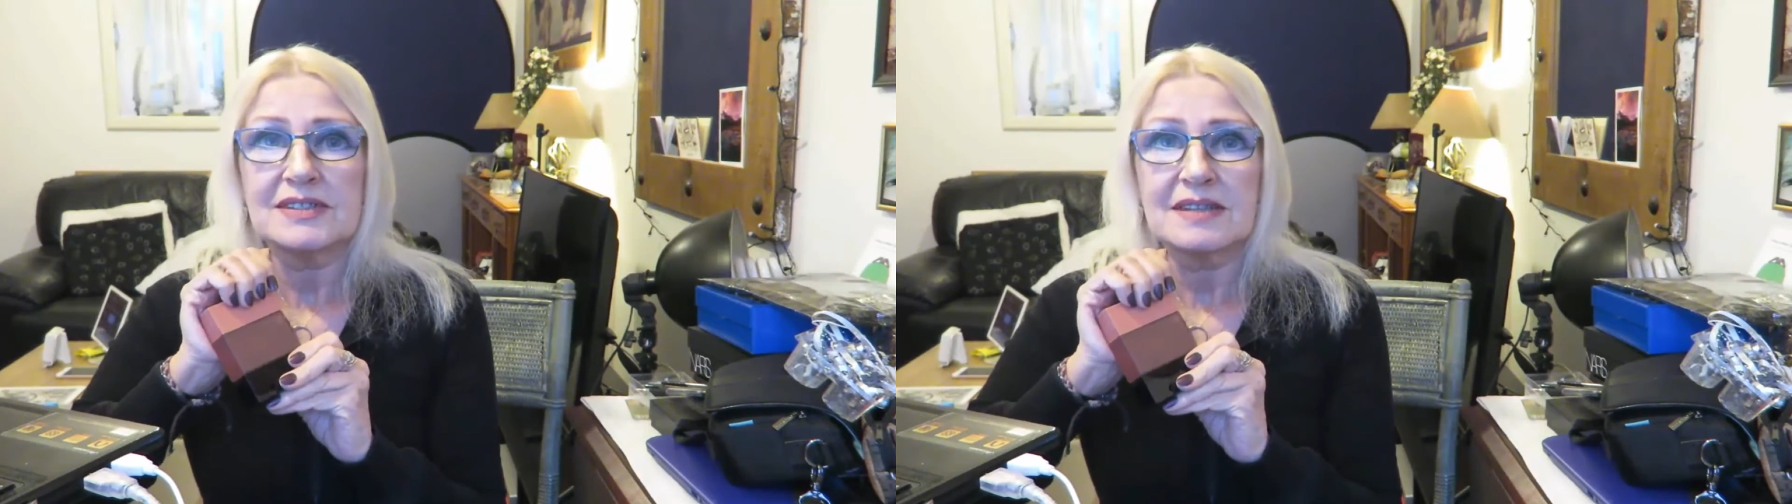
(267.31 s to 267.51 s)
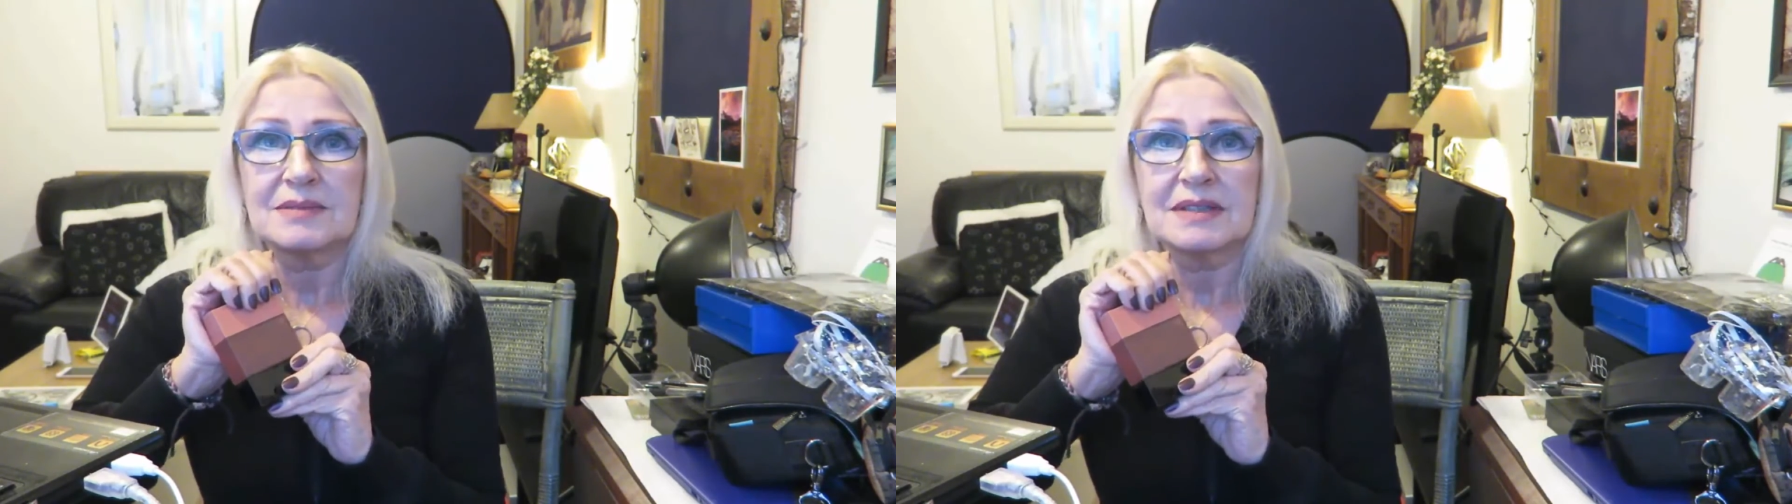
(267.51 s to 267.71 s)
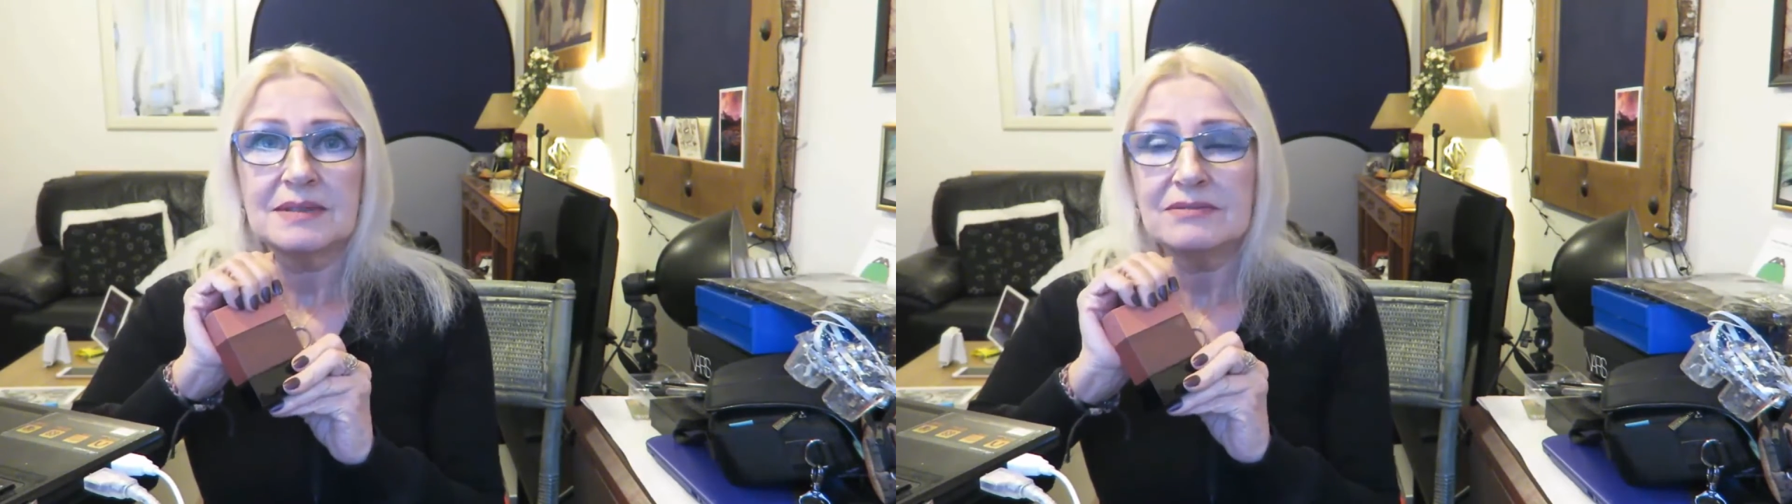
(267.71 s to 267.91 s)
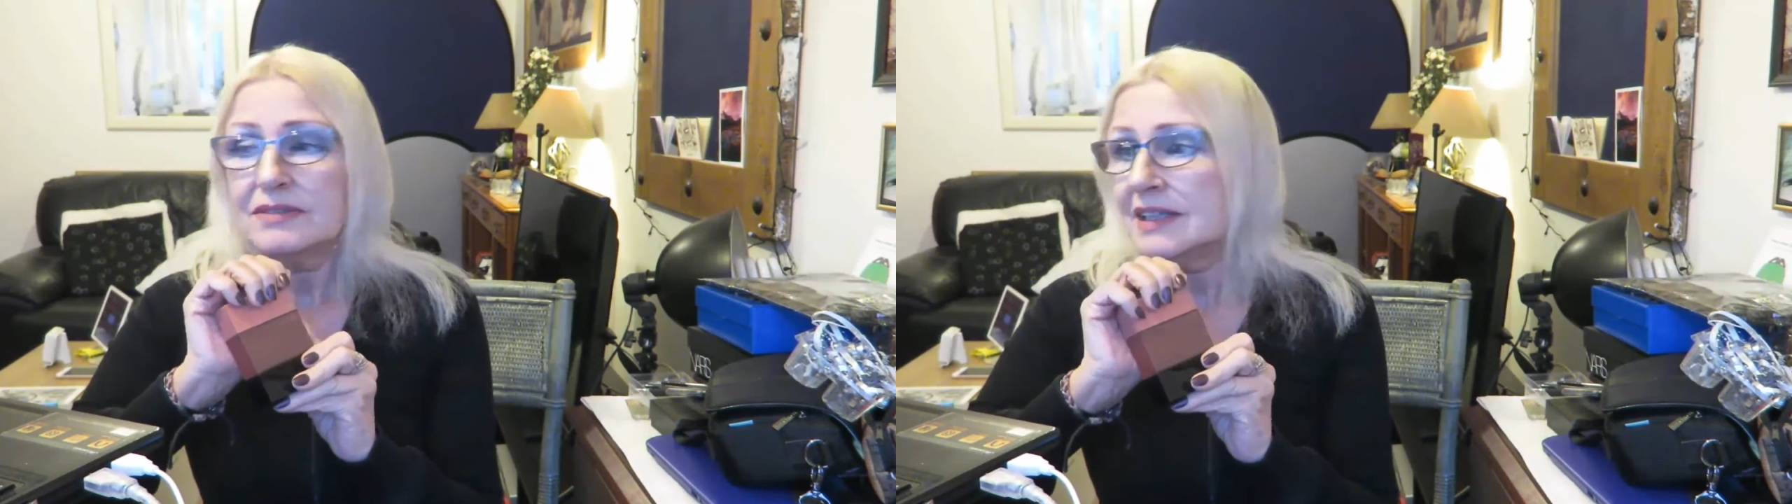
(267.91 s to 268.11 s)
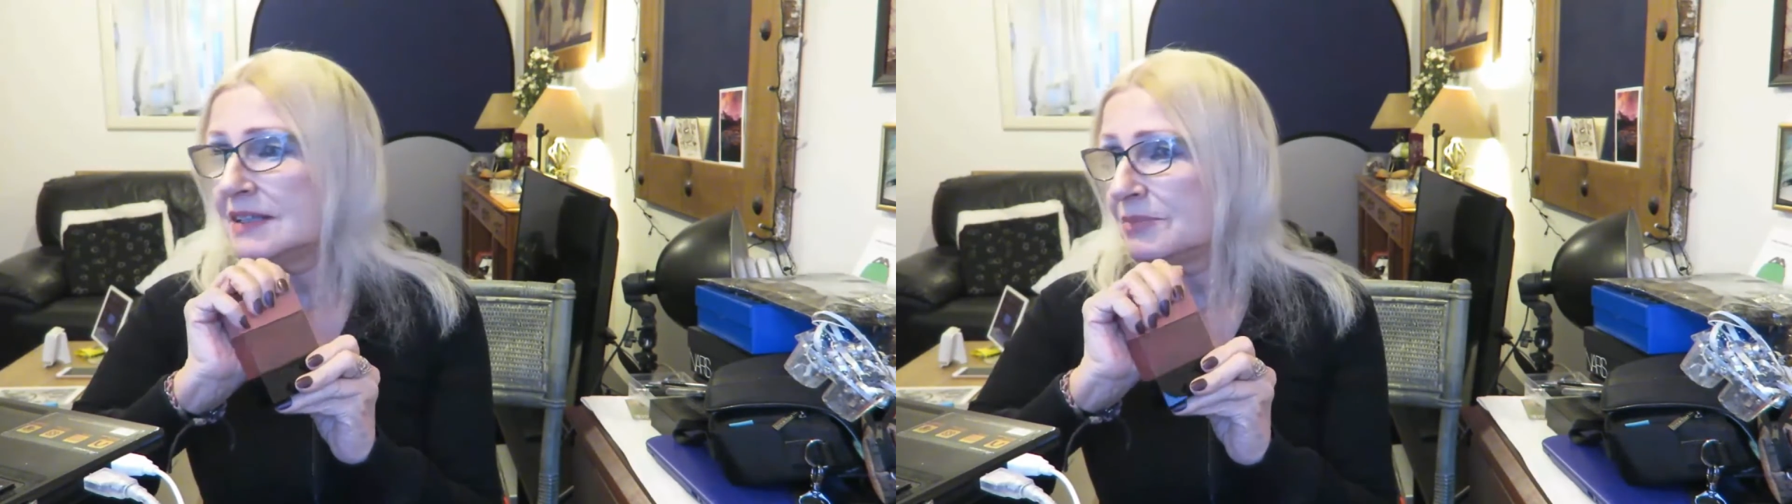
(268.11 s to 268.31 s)
something i mean
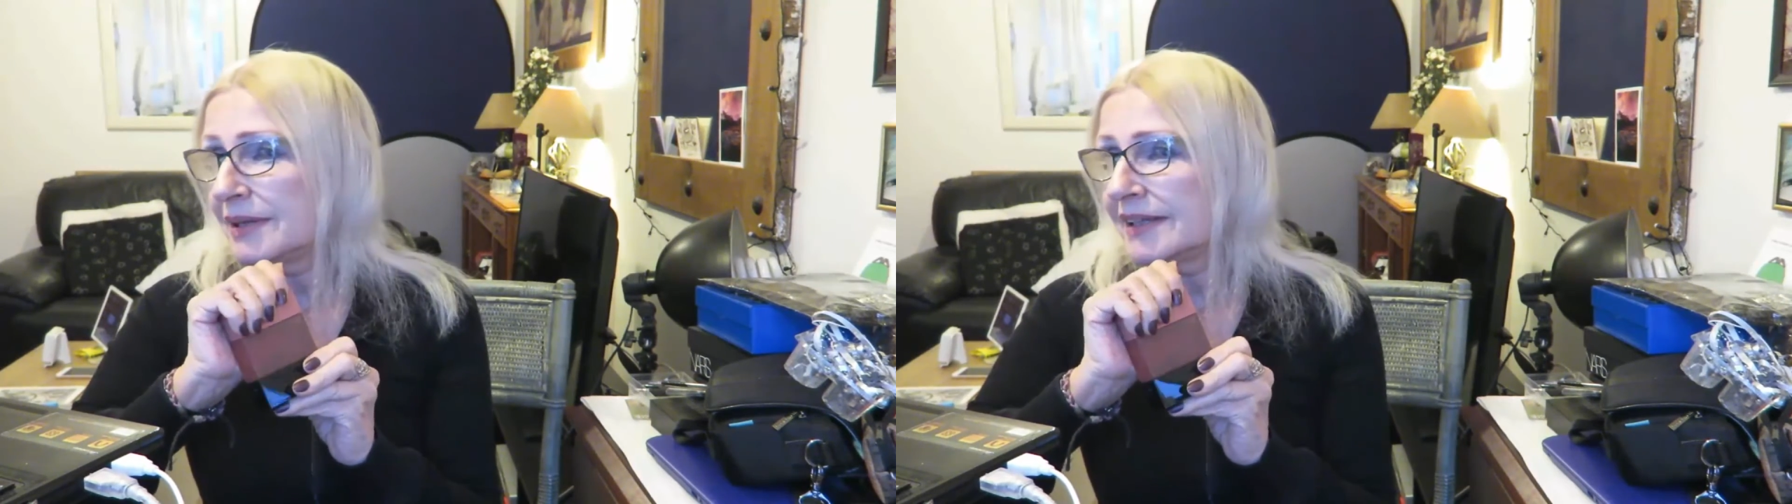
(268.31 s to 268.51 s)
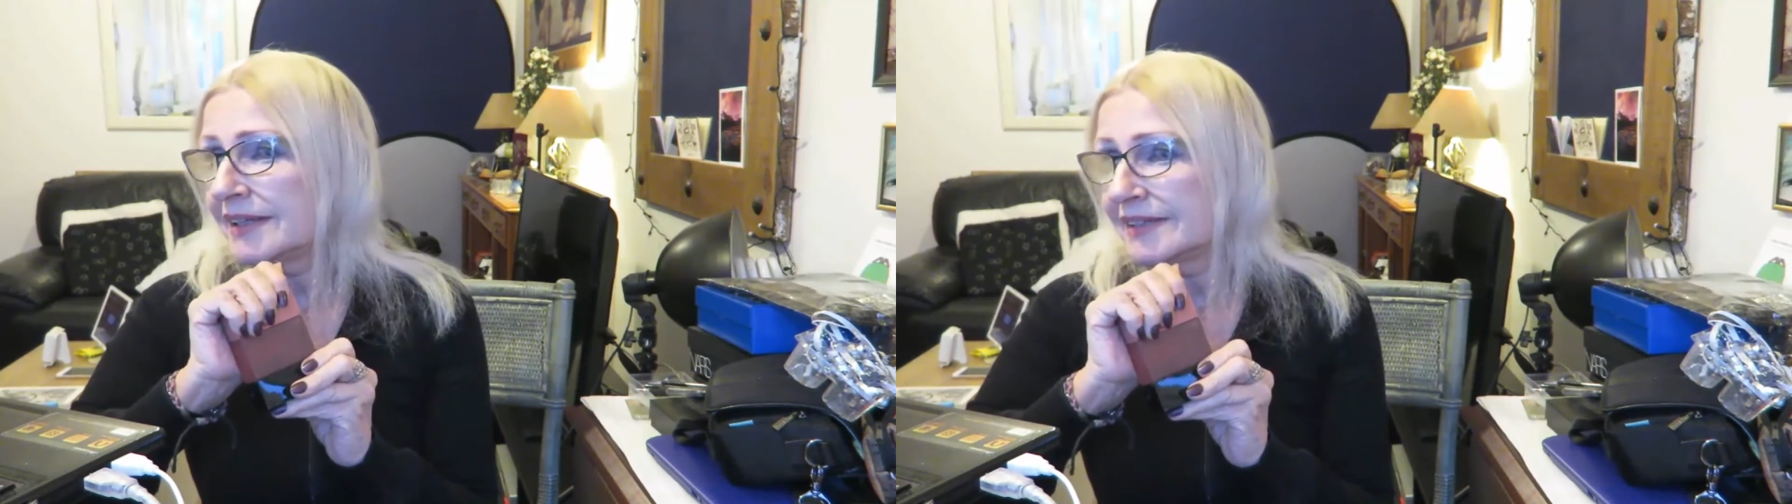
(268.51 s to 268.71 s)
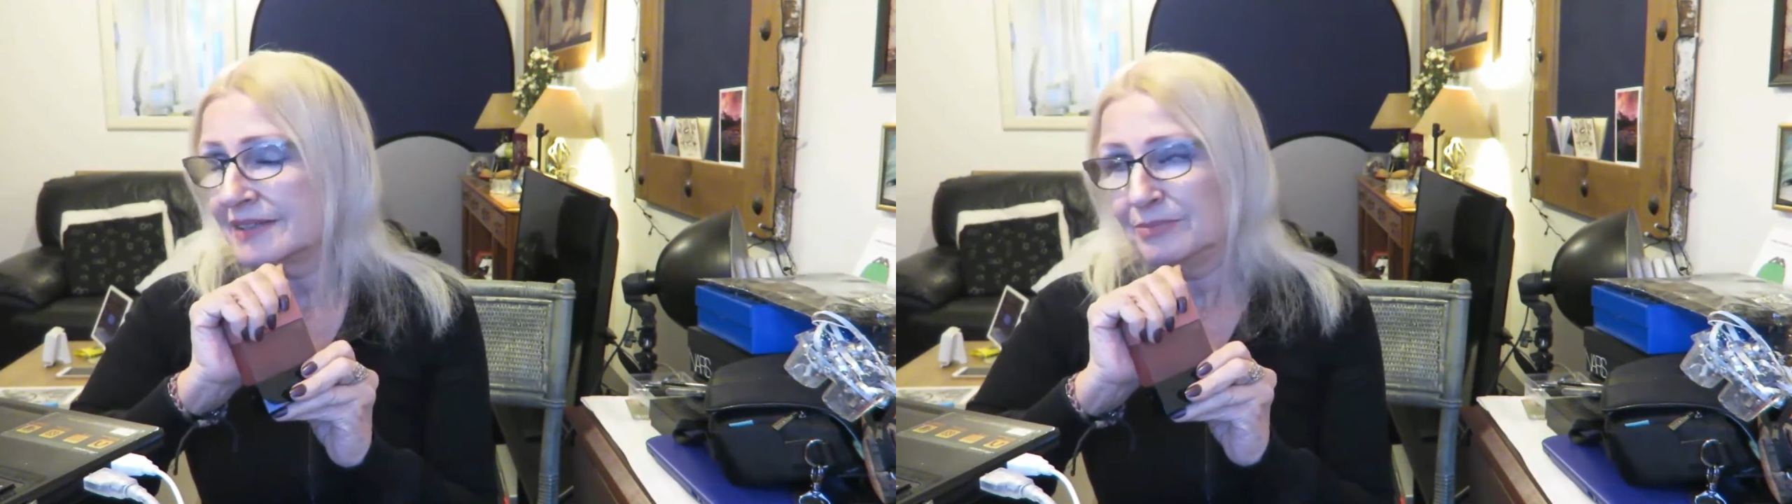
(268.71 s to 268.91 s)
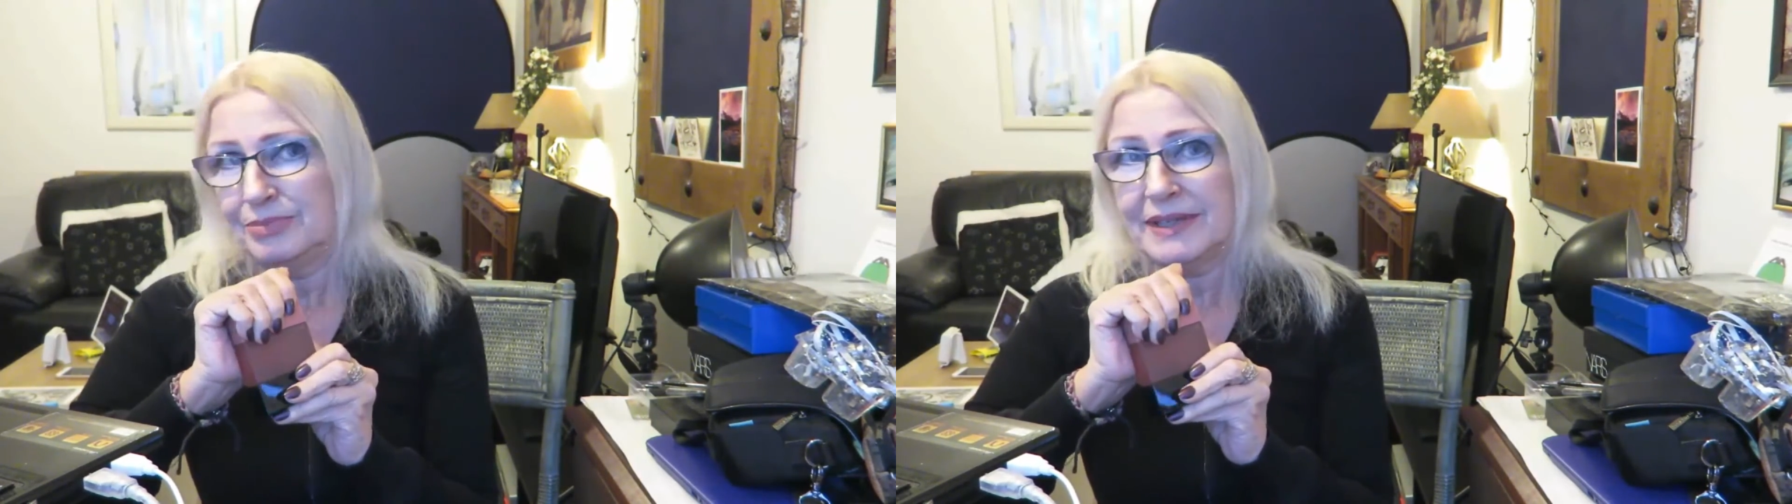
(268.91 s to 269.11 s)
really bad